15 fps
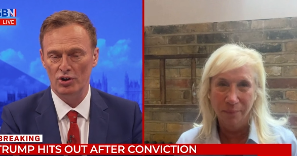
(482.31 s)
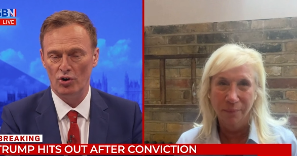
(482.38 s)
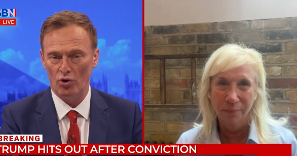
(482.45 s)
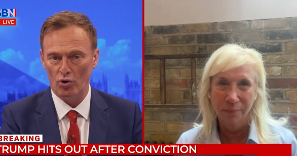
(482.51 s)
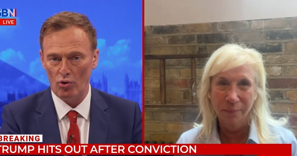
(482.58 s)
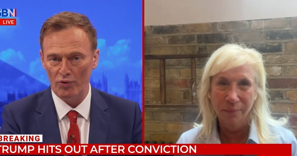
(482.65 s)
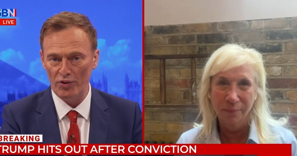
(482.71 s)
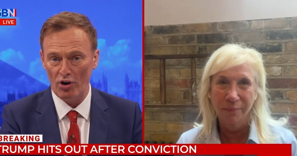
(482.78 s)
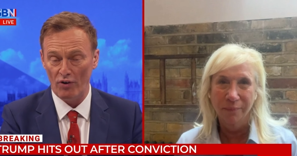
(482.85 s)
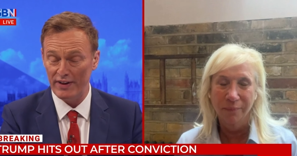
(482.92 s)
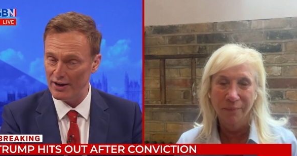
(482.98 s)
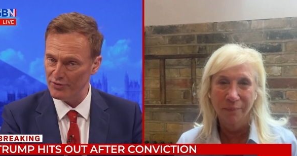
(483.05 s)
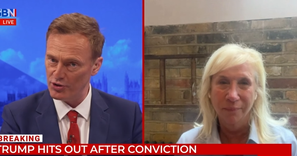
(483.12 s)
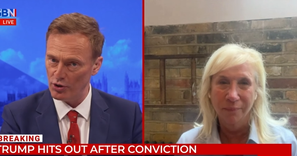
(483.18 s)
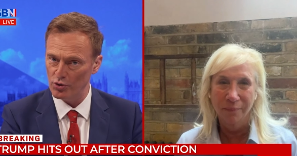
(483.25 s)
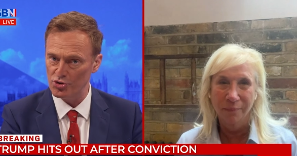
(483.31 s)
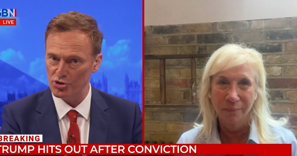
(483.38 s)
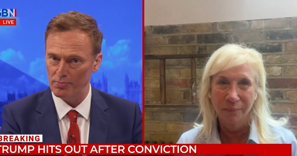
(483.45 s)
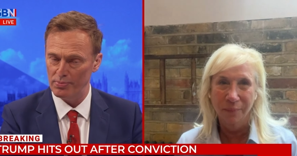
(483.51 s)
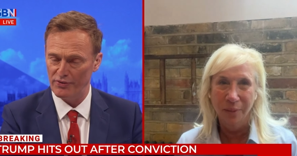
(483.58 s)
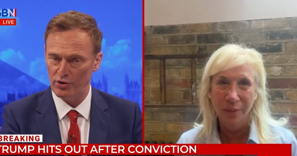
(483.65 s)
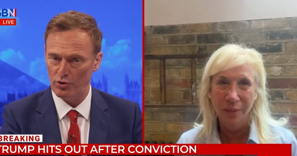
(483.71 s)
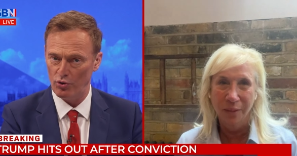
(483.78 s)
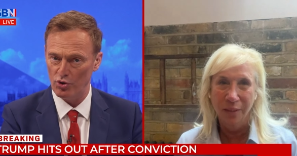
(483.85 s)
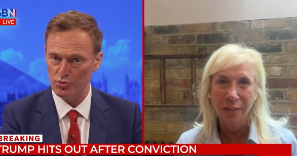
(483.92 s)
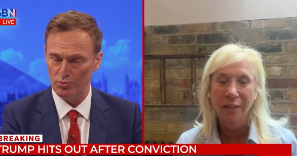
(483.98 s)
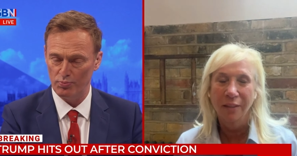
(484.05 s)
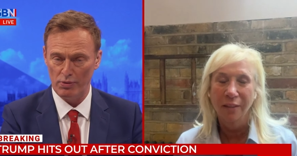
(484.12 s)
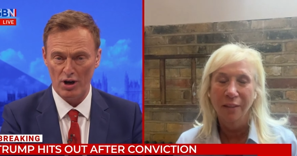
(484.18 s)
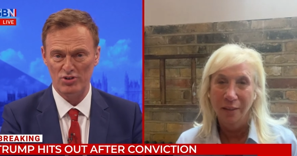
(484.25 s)
Speaker 1: or not. Now, Donald Trump, of
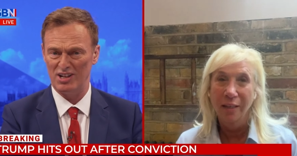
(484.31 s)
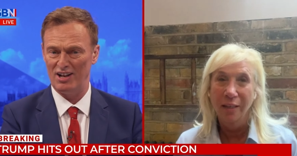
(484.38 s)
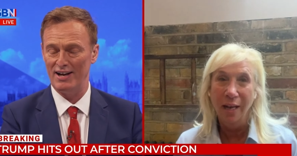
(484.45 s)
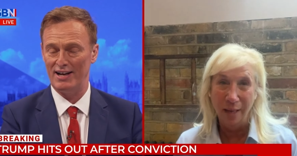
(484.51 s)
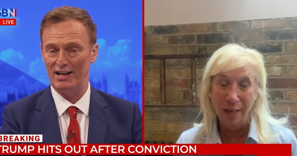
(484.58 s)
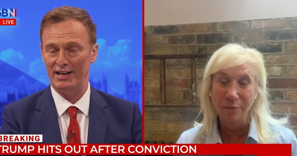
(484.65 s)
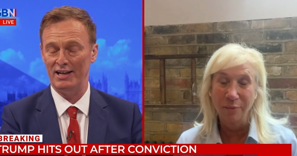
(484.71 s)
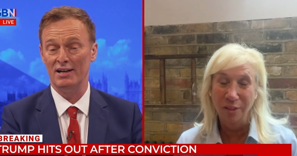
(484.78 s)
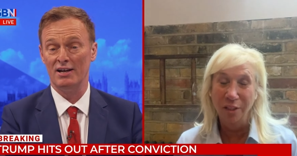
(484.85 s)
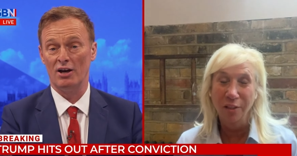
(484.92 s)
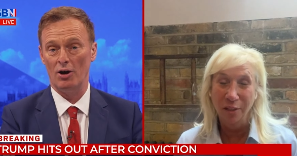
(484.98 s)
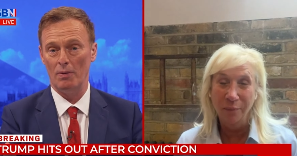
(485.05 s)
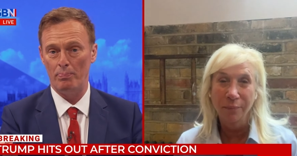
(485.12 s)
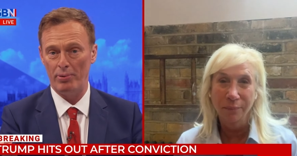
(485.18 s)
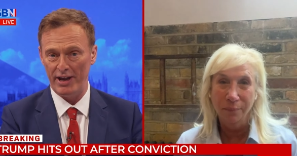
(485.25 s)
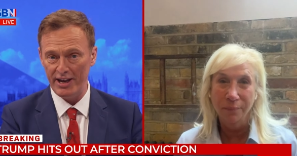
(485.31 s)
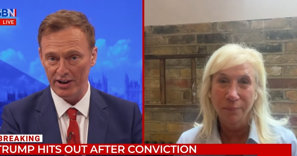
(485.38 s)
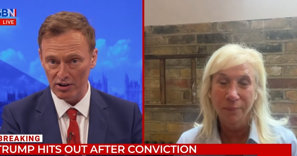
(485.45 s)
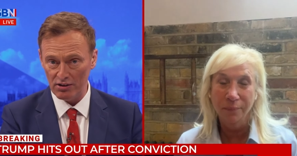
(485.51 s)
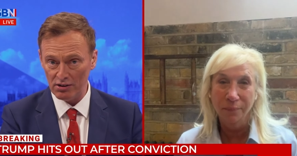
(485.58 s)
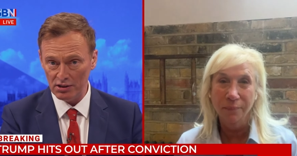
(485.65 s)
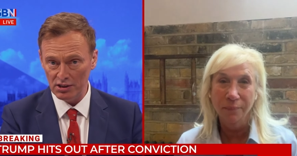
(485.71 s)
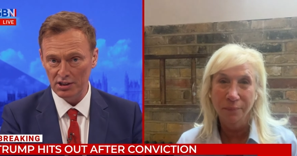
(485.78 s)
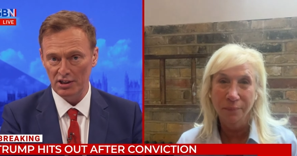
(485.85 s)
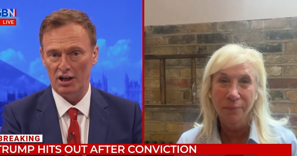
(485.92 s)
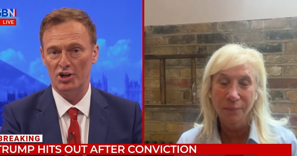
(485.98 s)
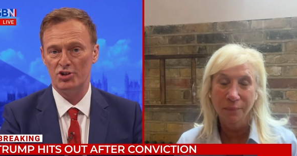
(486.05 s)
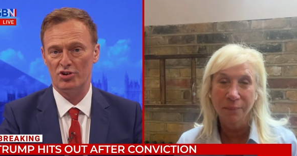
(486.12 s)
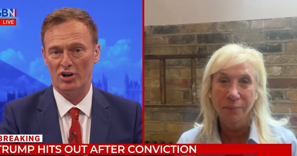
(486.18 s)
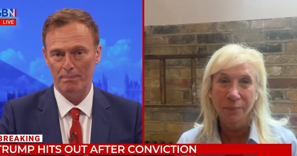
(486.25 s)
course, will most likely appeal
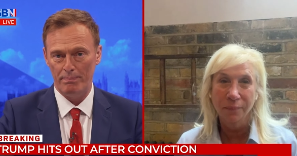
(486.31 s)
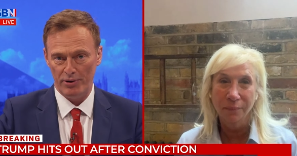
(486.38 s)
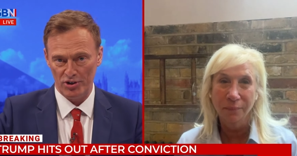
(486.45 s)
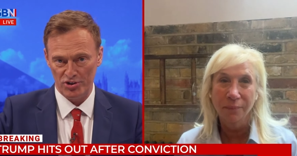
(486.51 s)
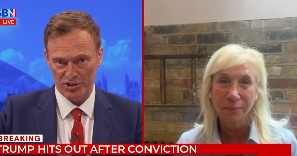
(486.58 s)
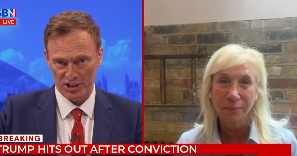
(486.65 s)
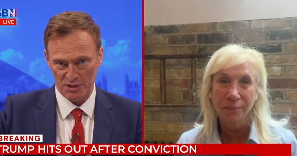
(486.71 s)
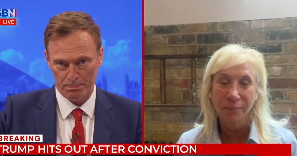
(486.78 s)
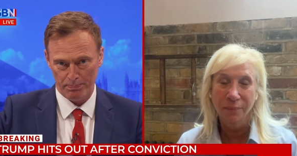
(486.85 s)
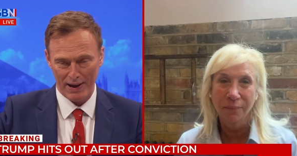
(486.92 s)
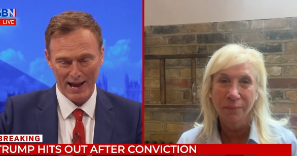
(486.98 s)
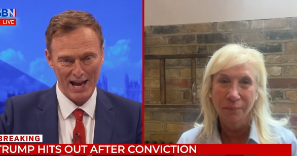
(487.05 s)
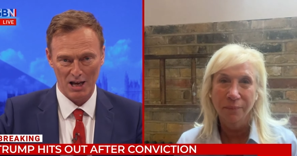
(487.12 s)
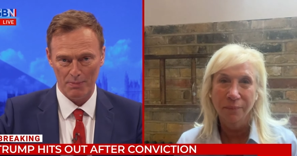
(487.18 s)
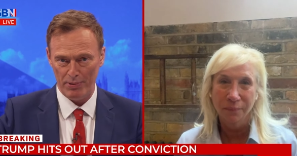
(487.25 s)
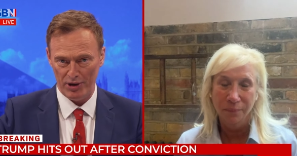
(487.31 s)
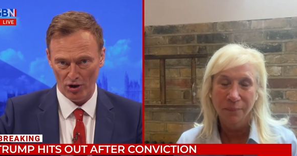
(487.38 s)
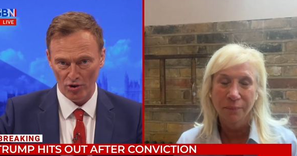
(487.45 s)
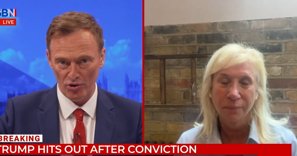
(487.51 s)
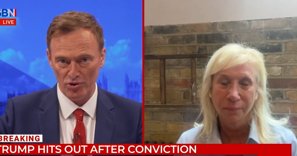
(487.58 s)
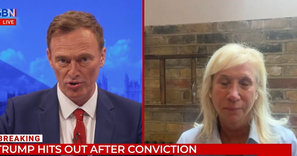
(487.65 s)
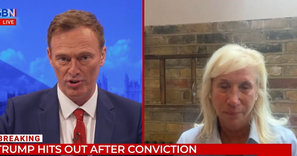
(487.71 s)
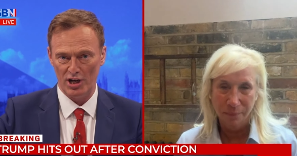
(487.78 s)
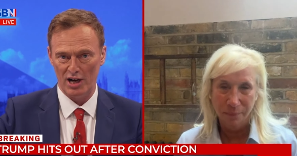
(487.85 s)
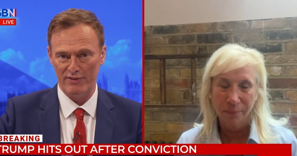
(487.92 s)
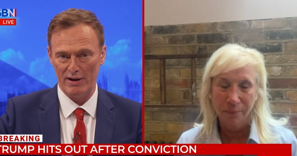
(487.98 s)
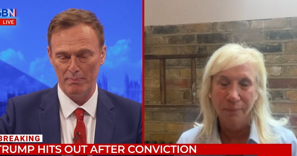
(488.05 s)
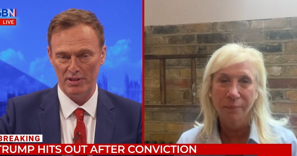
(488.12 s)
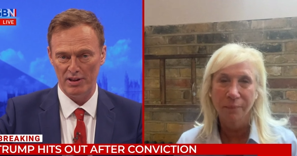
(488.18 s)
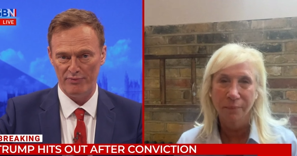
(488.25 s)
and try and push this back beyond
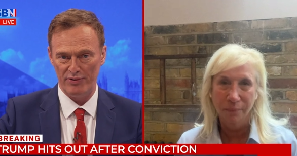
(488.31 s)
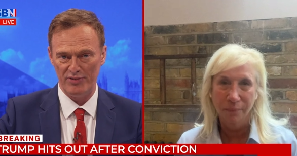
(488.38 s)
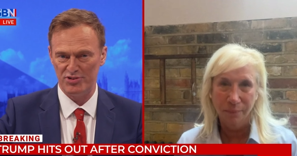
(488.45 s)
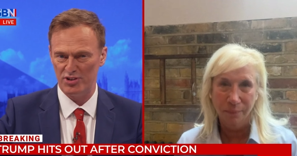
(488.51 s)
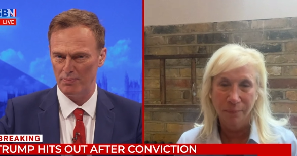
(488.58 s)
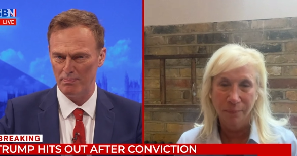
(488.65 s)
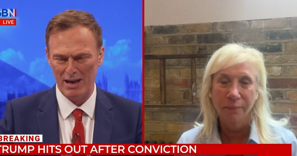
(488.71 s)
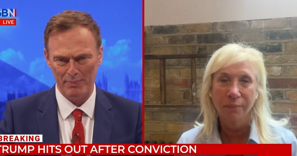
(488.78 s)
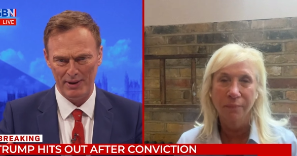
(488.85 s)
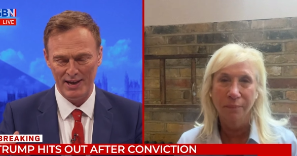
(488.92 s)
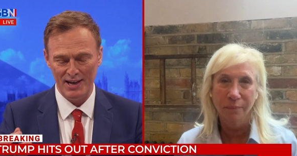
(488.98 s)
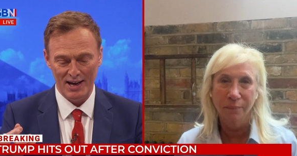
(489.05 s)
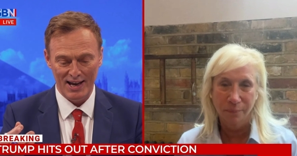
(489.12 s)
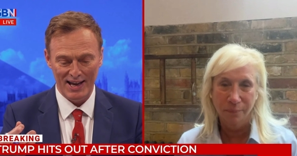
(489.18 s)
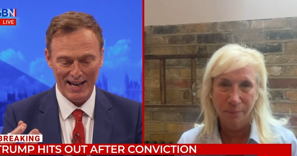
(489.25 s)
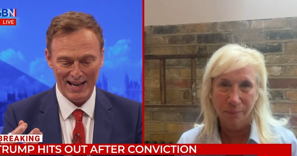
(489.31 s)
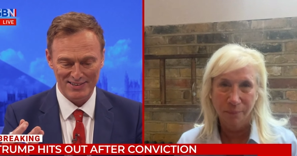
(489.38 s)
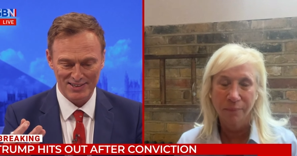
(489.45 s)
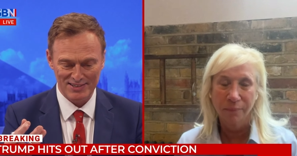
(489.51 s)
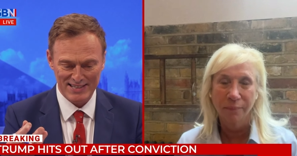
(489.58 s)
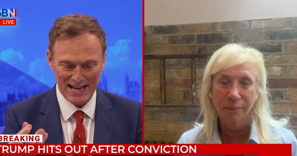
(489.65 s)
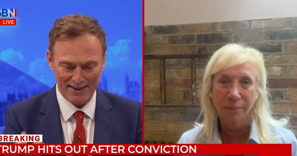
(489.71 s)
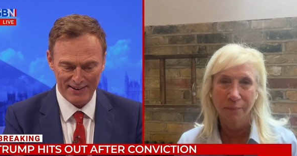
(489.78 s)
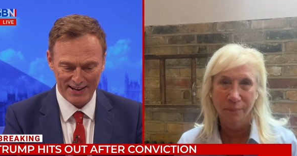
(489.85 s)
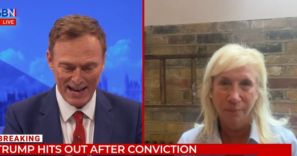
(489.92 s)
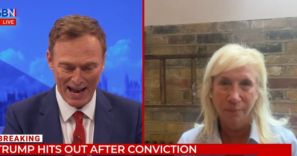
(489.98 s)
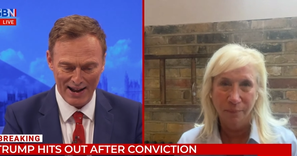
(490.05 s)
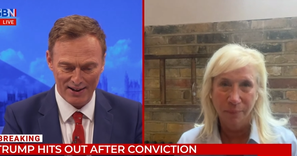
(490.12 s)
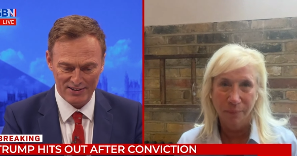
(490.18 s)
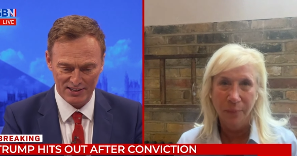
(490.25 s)
November the 5th. So maybe it's a
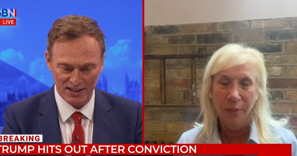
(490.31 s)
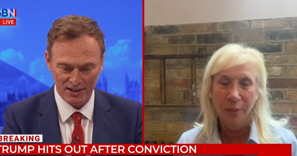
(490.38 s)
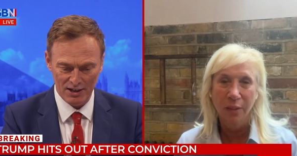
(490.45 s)
technicality.